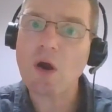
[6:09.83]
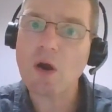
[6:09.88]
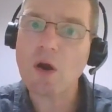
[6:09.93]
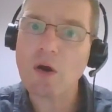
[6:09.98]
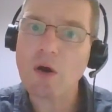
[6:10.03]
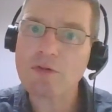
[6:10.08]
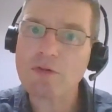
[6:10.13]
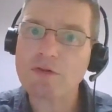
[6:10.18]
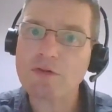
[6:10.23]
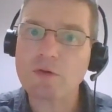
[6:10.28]

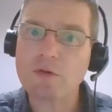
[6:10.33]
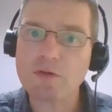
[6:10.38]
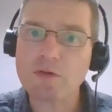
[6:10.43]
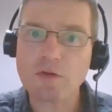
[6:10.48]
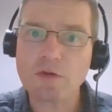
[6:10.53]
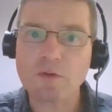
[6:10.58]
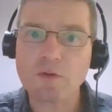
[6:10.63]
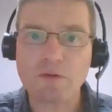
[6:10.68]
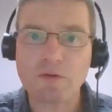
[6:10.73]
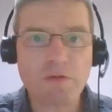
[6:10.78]
those
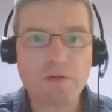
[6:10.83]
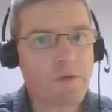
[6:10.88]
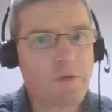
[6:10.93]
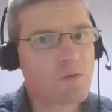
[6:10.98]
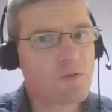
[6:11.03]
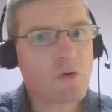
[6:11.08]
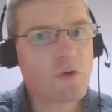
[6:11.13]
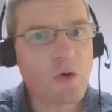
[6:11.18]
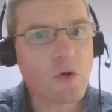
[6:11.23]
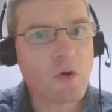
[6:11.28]
concept and
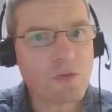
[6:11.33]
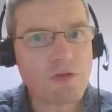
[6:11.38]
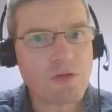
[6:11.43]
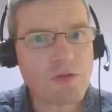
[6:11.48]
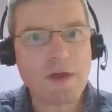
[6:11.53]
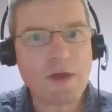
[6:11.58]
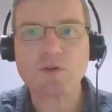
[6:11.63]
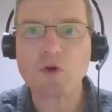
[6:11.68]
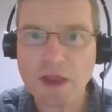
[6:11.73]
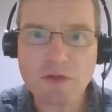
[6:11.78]

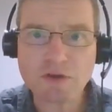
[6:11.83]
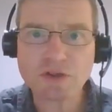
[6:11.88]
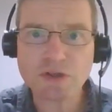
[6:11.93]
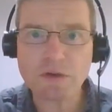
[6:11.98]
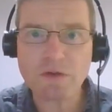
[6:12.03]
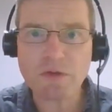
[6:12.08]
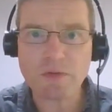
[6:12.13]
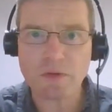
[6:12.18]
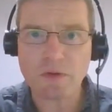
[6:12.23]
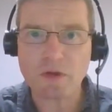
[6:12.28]
comprehension
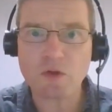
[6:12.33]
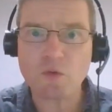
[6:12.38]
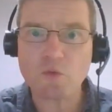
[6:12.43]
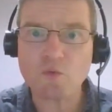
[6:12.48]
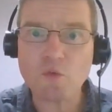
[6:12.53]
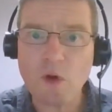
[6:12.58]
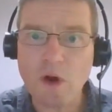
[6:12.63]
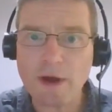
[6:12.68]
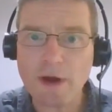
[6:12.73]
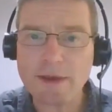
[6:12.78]
questions that you
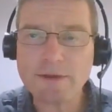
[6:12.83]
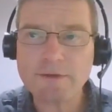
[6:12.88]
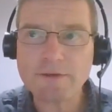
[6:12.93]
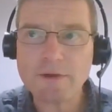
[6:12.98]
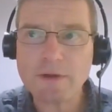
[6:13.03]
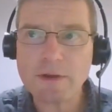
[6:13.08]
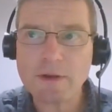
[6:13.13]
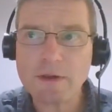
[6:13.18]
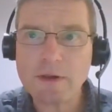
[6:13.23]
write,